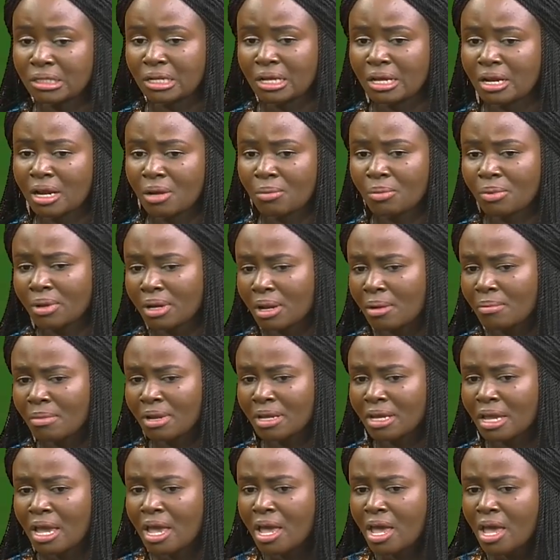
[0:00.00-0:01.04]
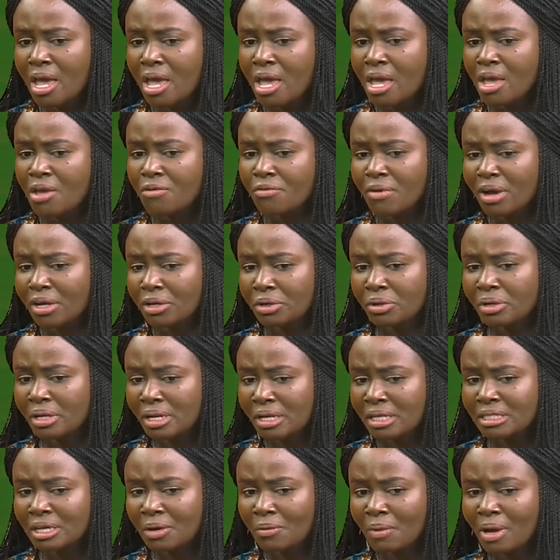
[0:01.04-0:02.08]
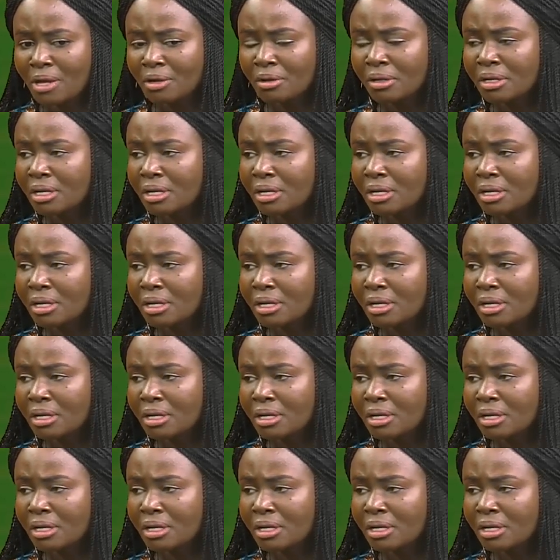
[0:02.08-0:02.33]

like that. But I'm like, if you are doing it and we are not